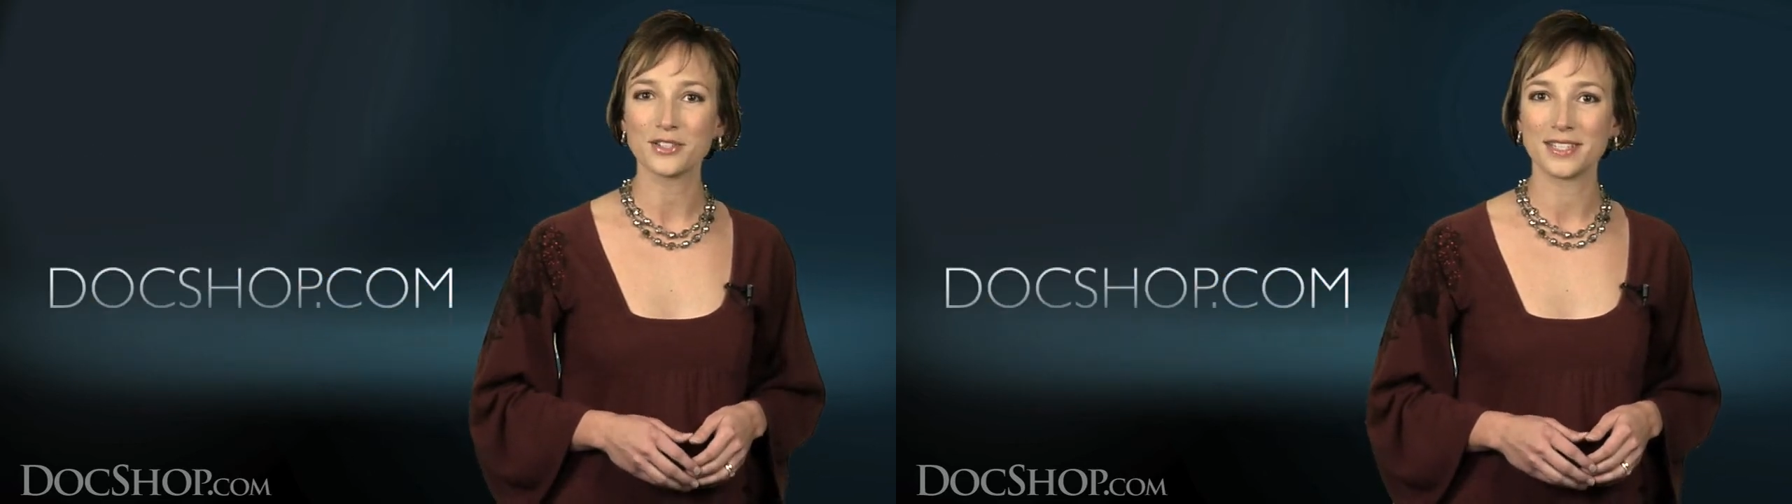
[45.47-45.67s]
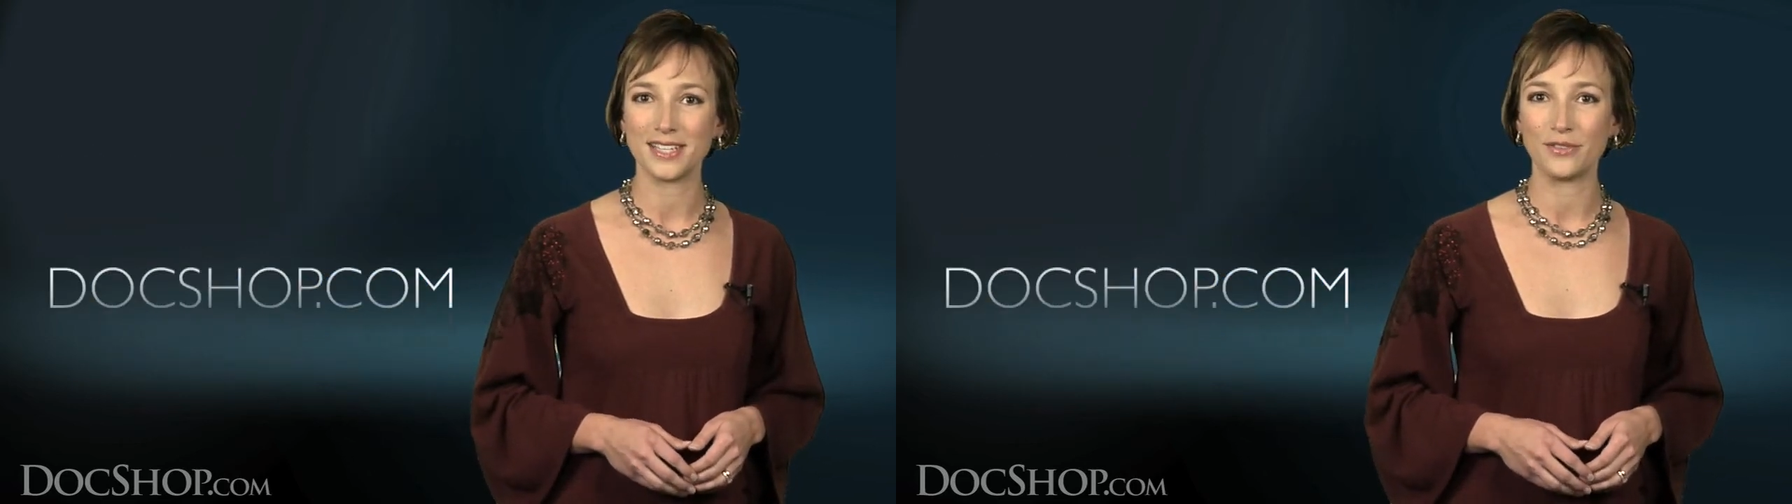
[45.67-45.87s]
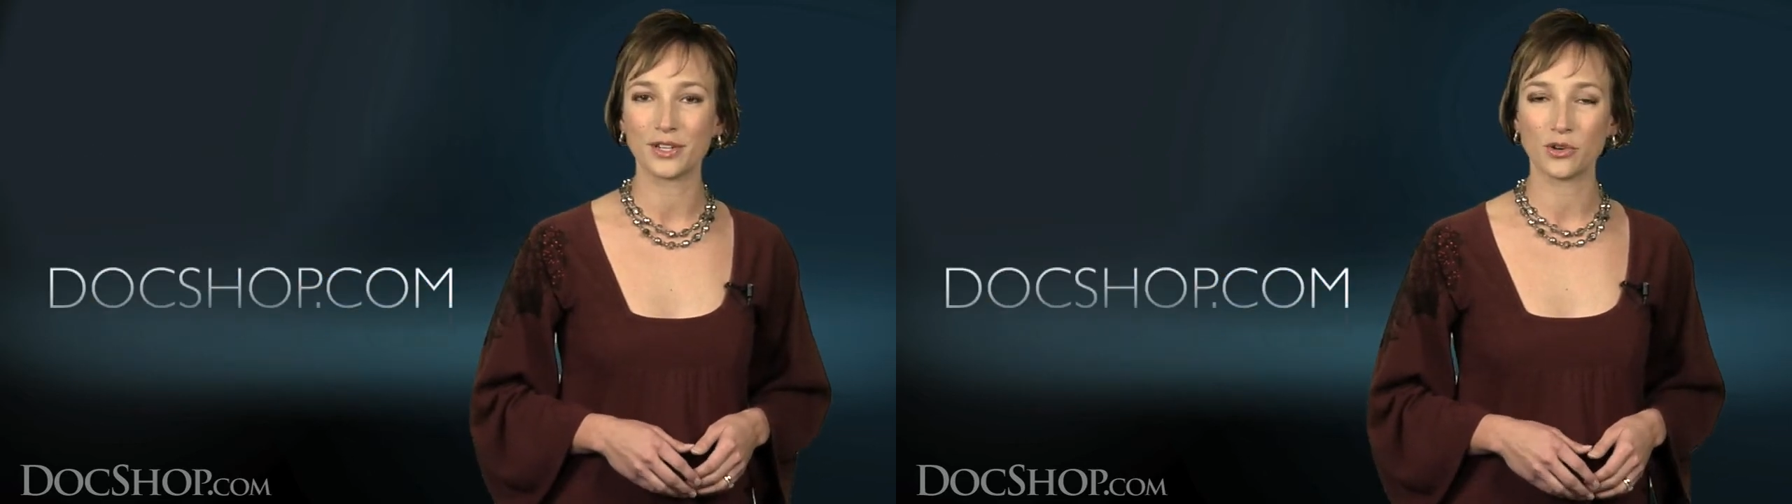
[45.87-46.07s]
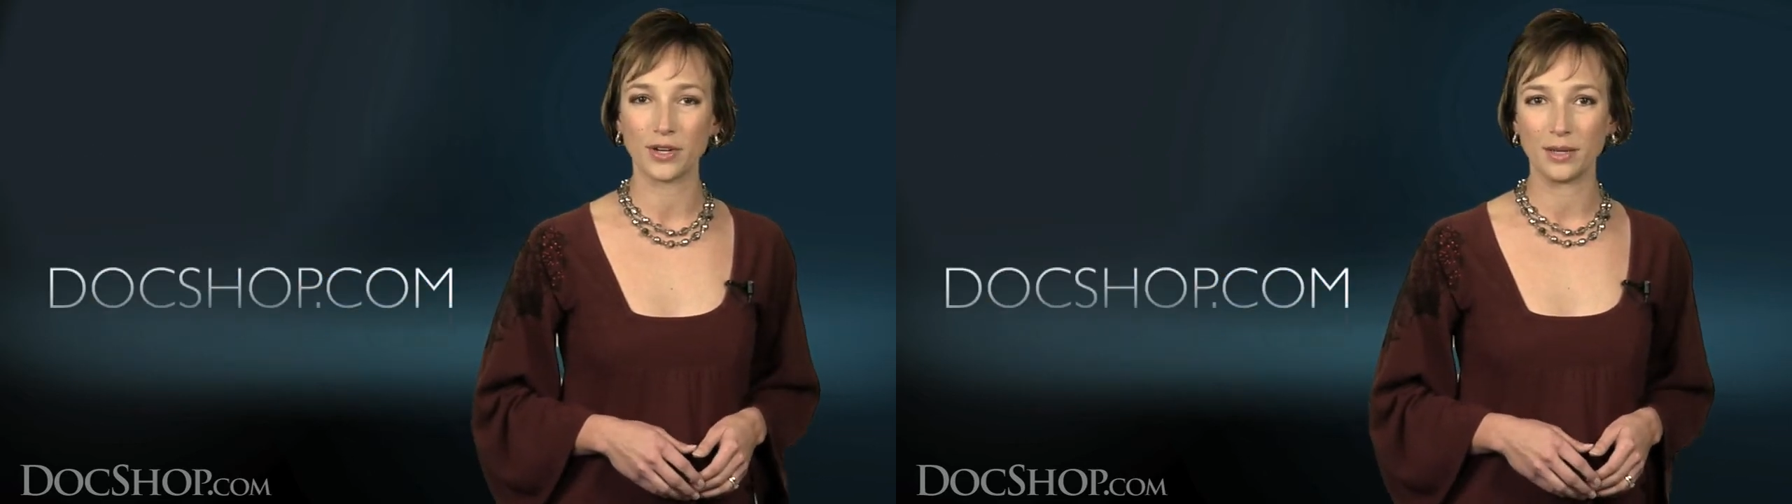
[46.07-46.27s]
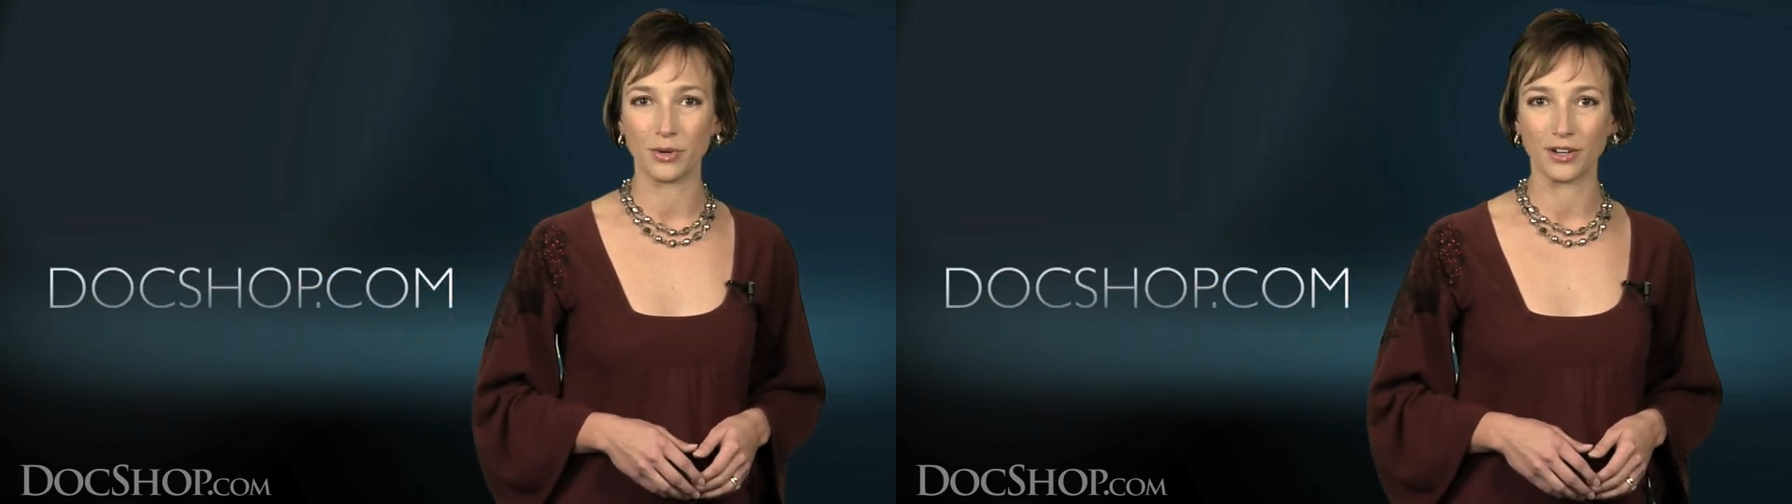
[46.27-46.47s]
Stephen
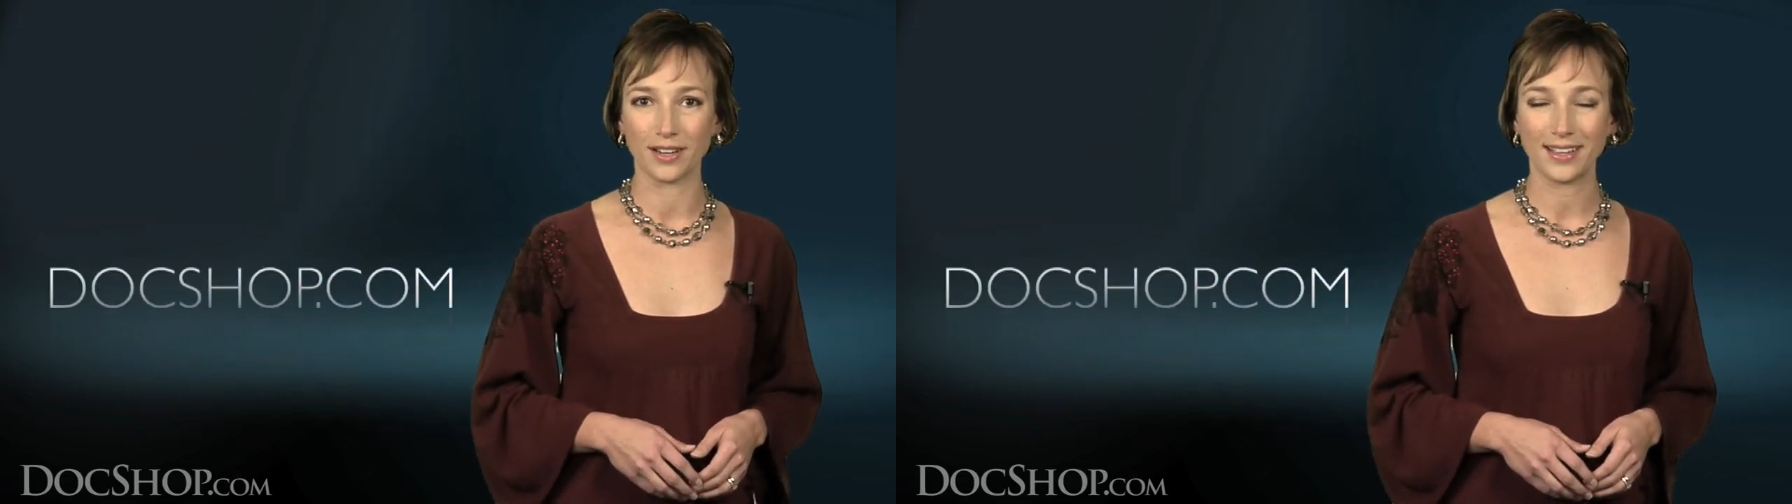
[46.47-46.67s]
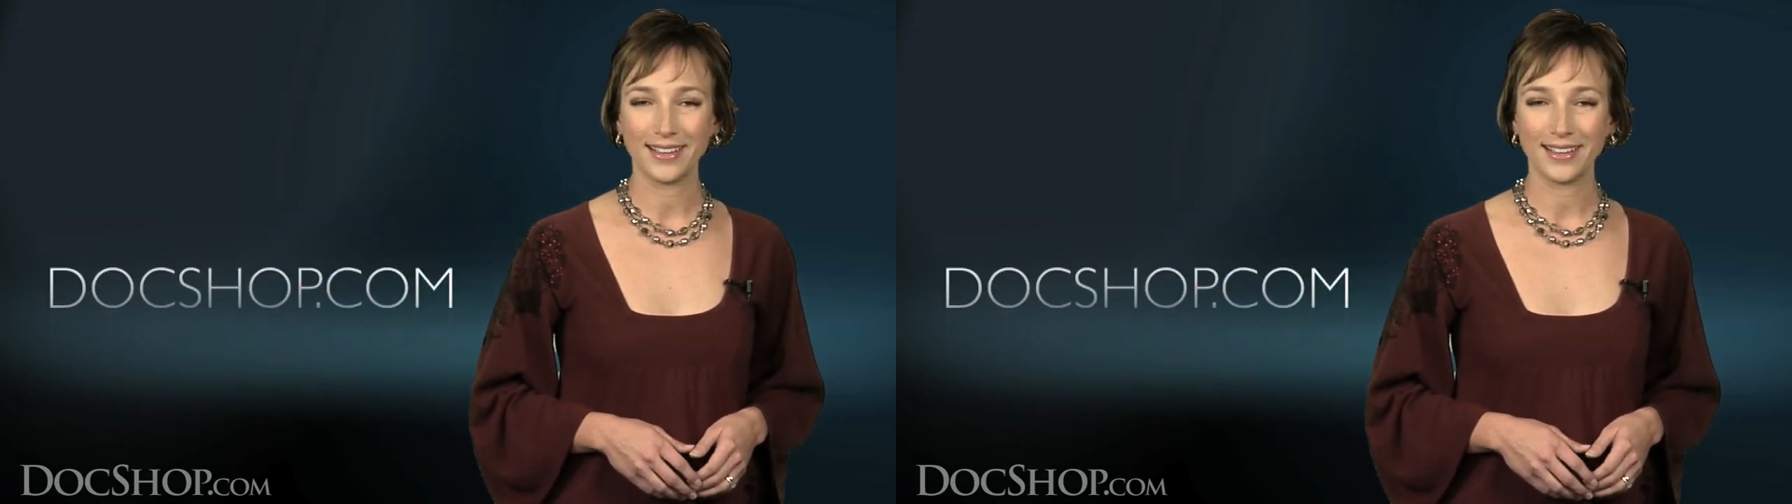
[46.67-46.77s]
Greenberg.